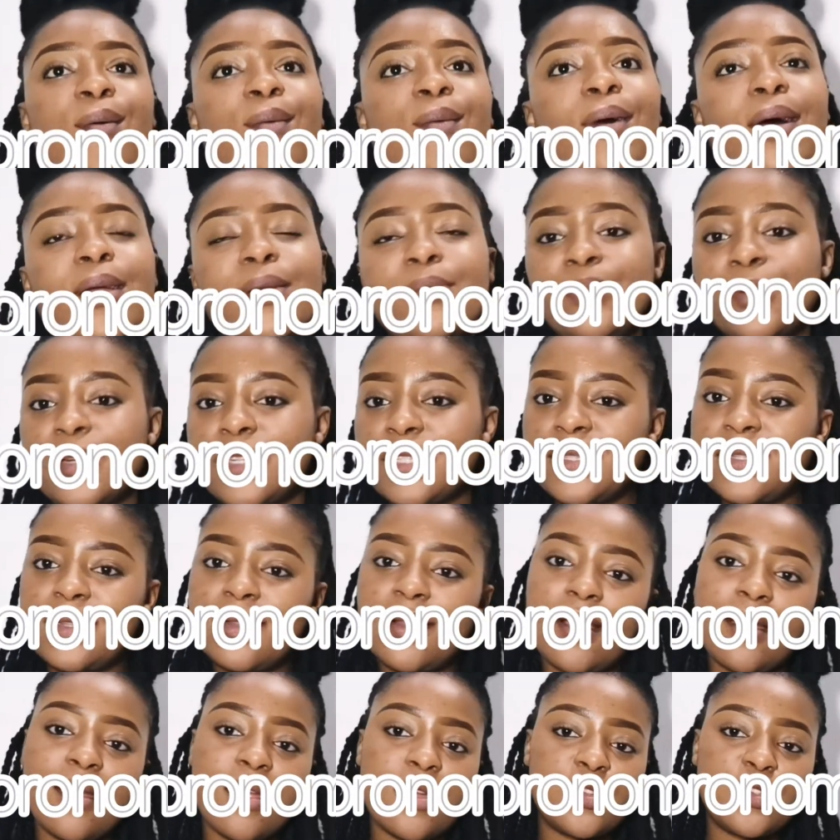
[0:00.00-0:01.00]
One person
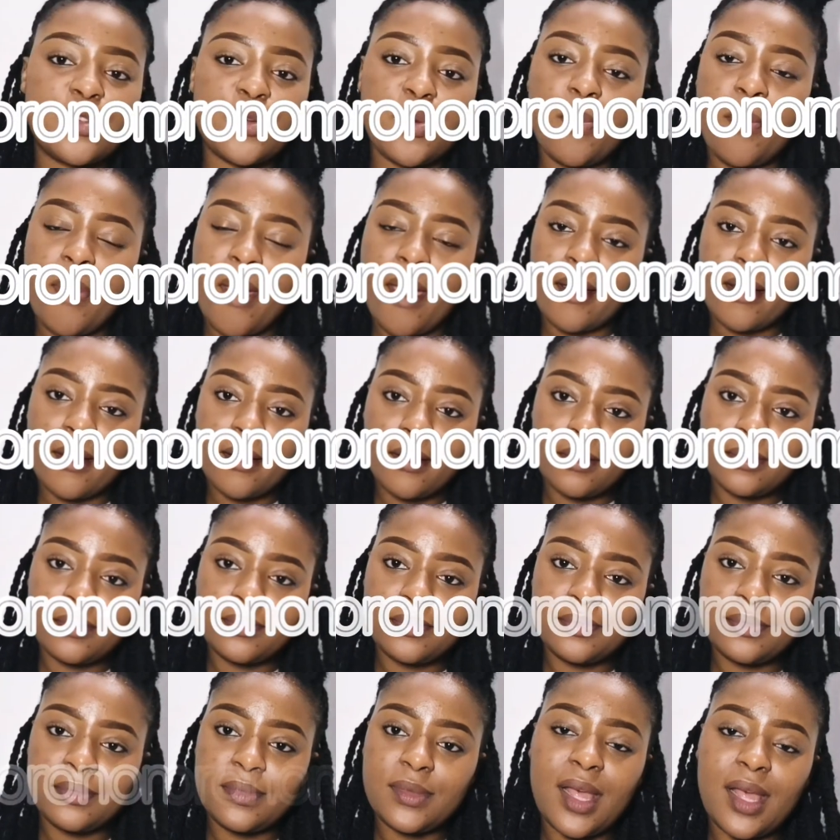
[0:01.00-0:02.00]
that has your back
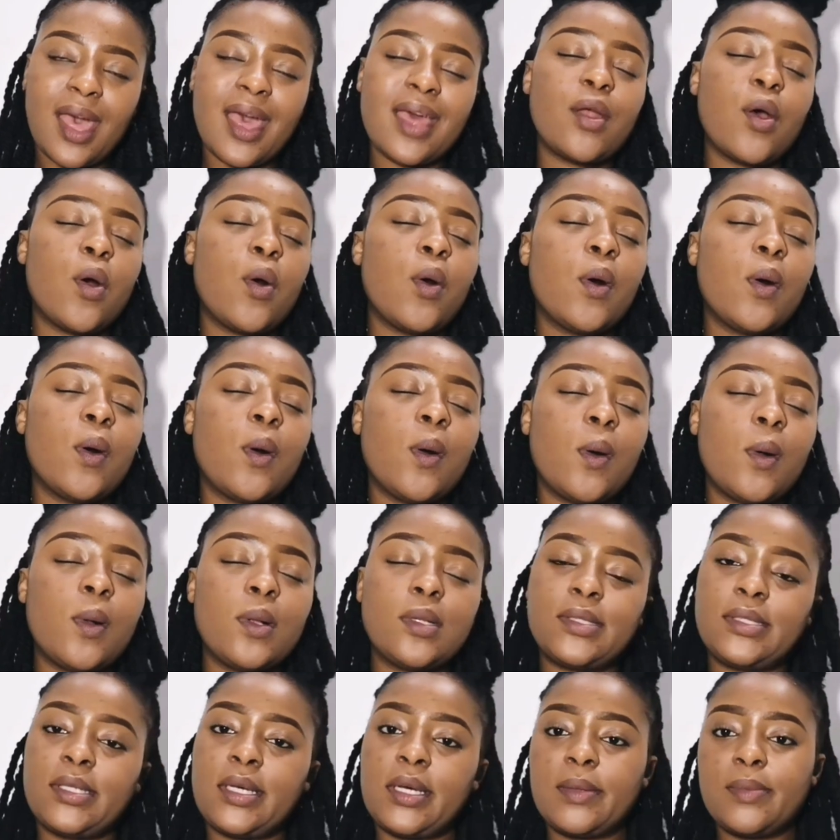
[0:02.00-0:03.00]
at
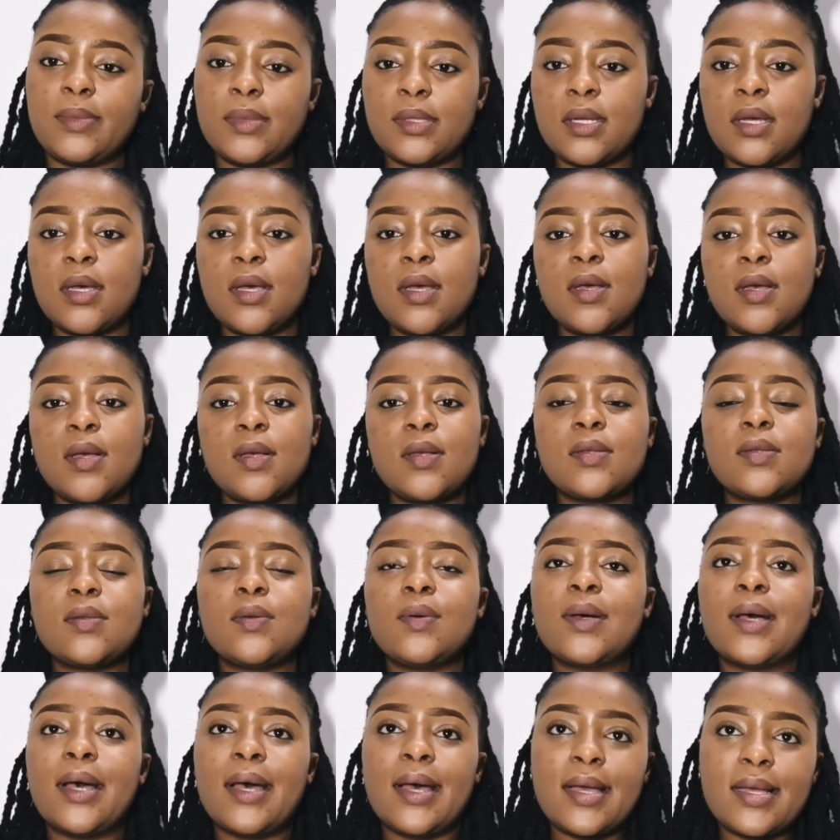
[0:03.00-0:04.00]
all times.
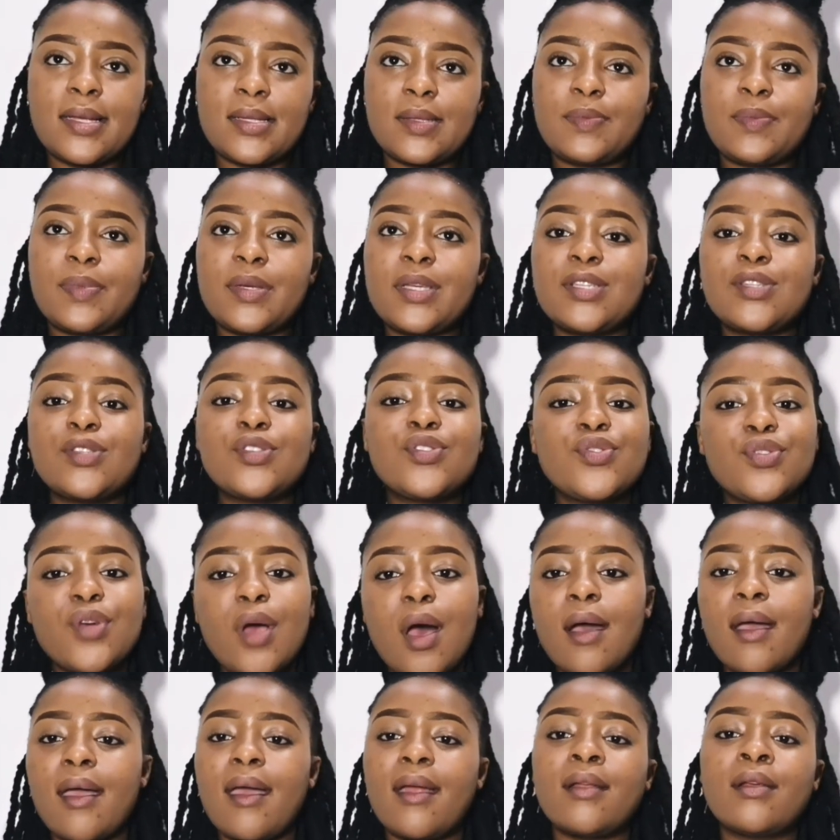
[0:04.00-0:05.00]
So guys, be
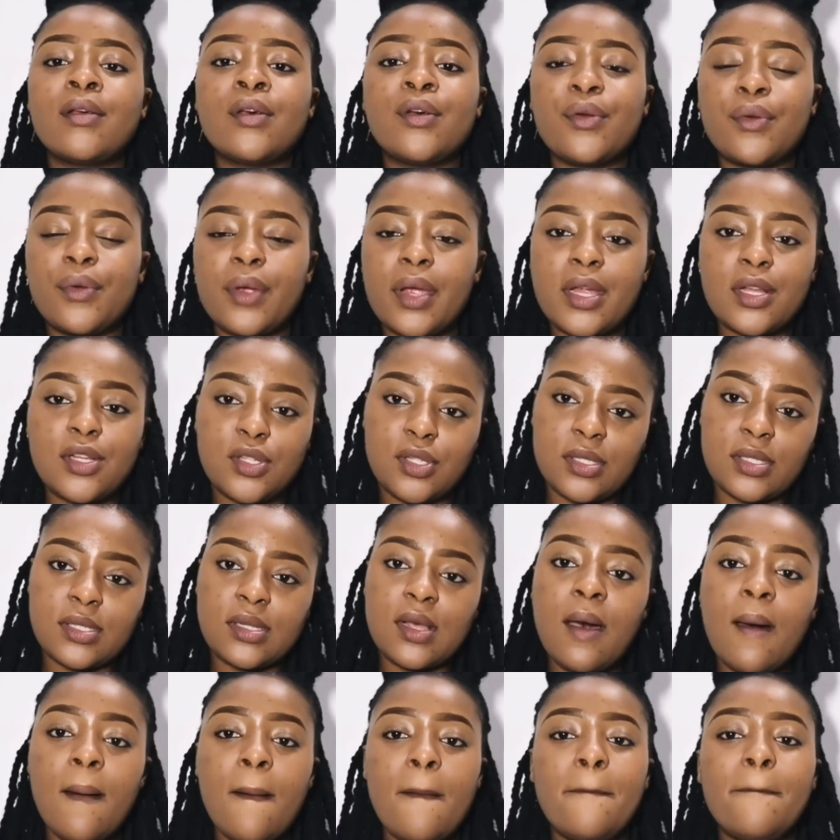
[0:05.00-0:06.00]
strong and
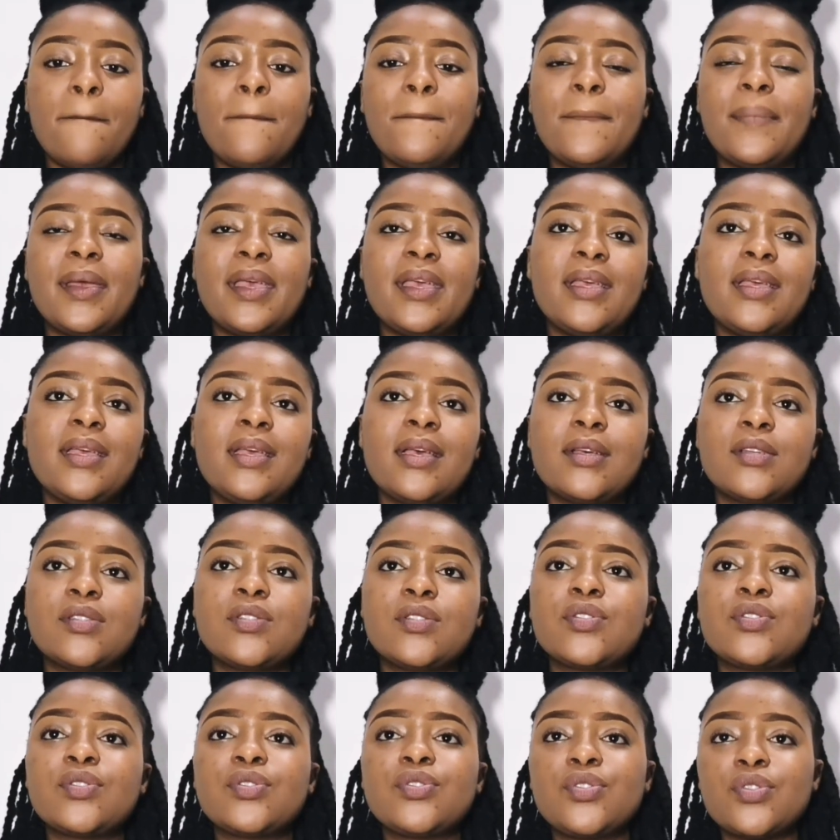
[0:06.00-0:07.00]
courageous. Be
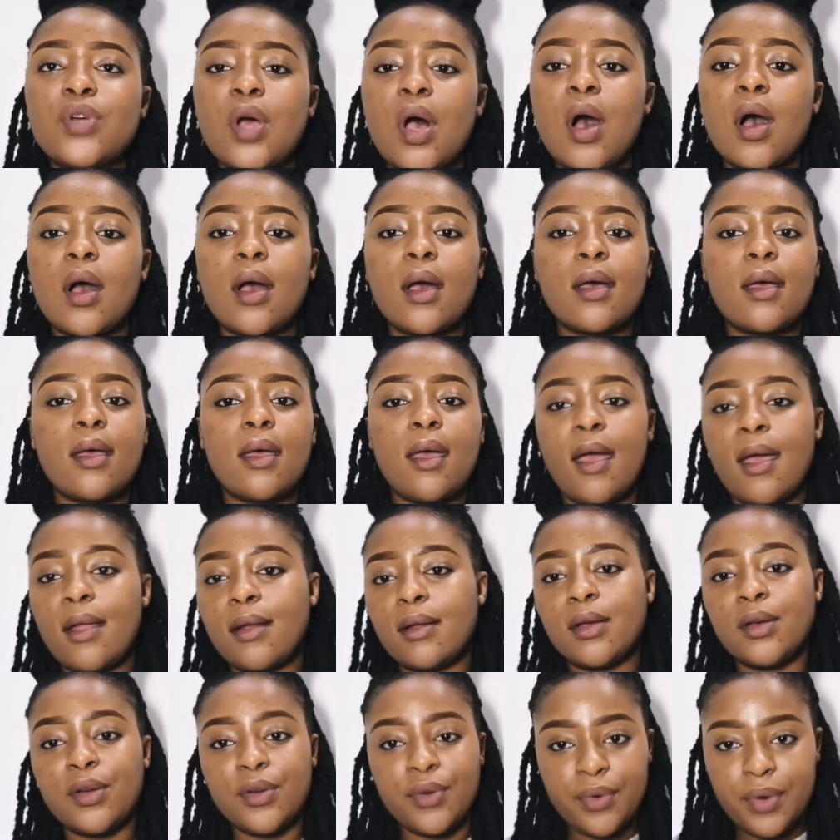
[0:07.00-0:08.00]
strong
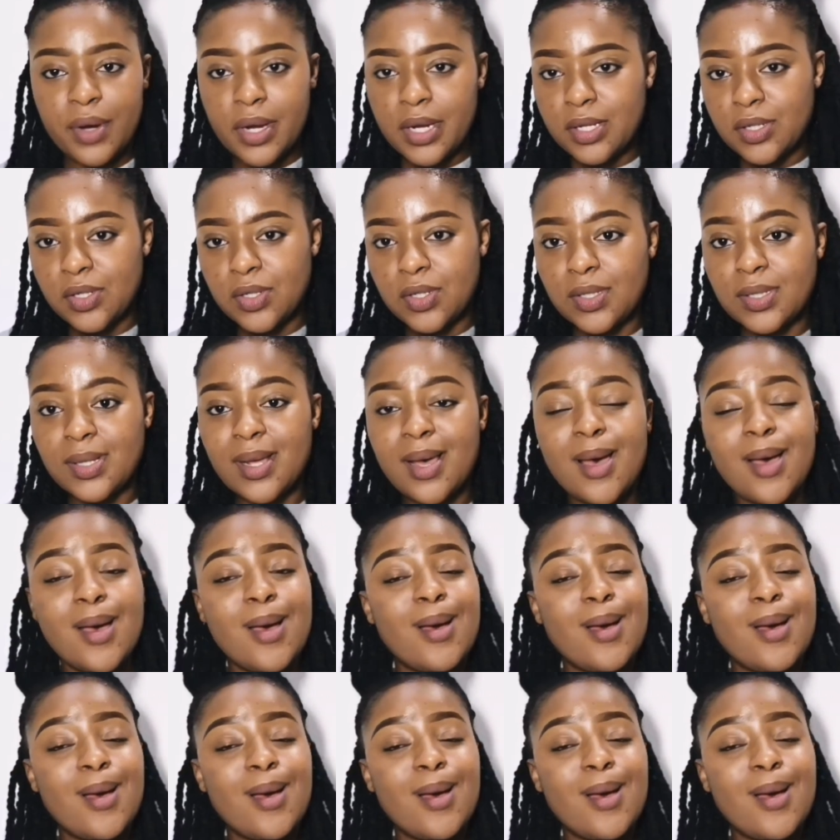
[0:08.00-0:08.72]
and courageous.